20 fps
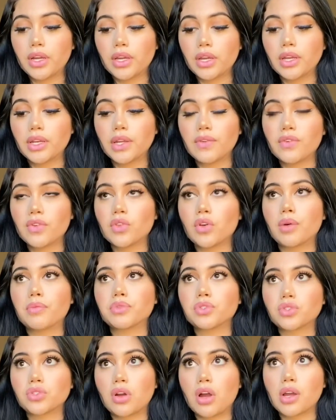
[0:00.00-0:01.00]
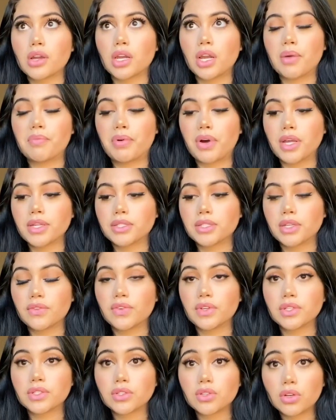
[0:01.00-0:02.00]
and even though I'm strong and I'm positive, it
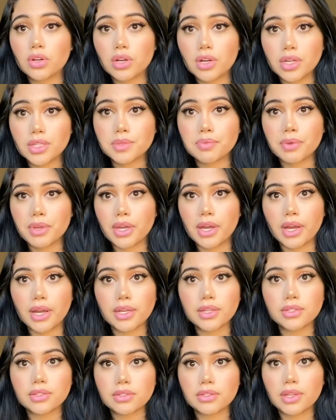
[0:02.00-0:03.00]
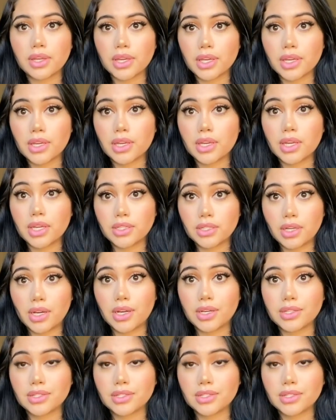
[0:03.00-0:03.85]
still hurts me, guys. Like, it does.